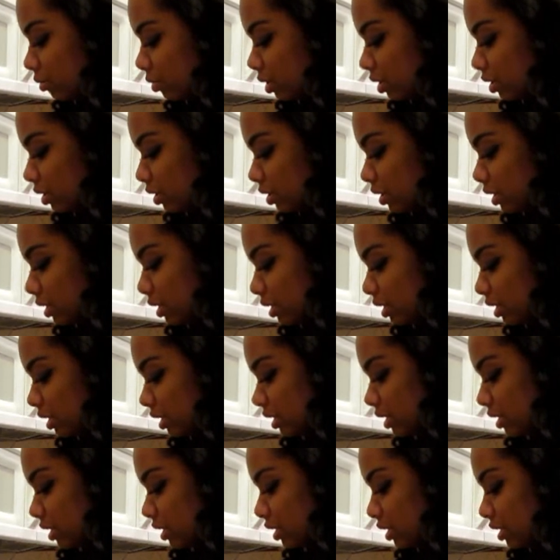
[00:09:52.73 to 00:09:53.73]
Make sure your
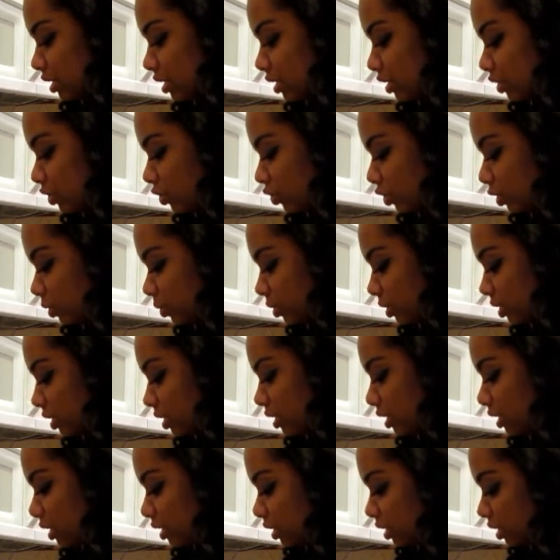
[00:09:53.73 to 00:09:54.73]
season's
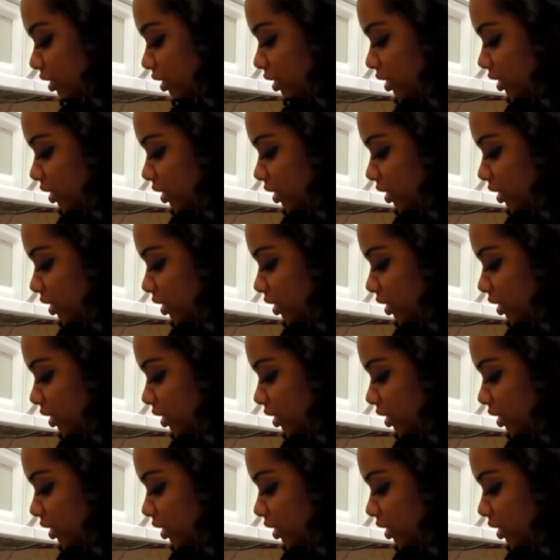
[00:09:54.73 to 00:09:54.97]
distributed